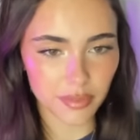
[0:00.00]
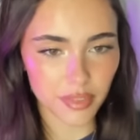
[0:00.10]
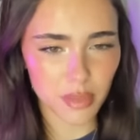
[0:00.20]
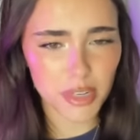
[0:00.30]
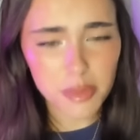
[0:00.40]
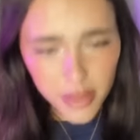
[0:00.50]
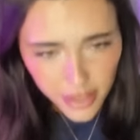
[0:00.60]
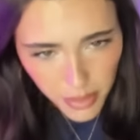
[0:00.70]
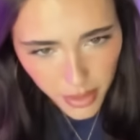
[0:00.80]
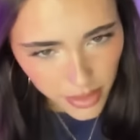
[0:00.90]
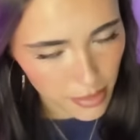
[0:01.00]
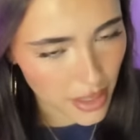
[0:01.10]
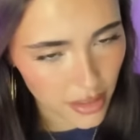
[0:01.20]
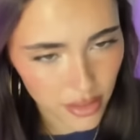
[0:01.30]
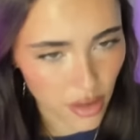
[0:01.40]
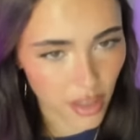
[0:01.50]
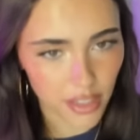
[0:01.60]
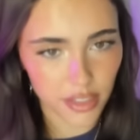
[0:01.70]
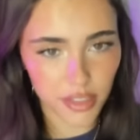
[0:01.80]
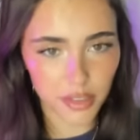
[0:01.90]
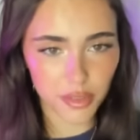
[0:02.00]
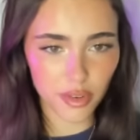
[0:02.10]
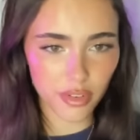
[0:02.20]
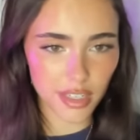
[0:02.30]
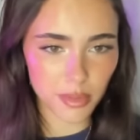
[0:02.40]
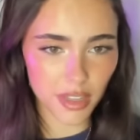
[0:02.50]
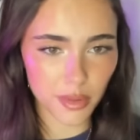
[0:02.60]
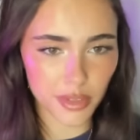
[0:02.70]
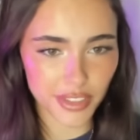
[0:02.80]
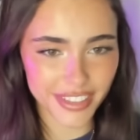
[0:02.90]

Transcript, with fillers: The Beach Boys or the Beatles? I'm not talking to you, whoever asked me that question.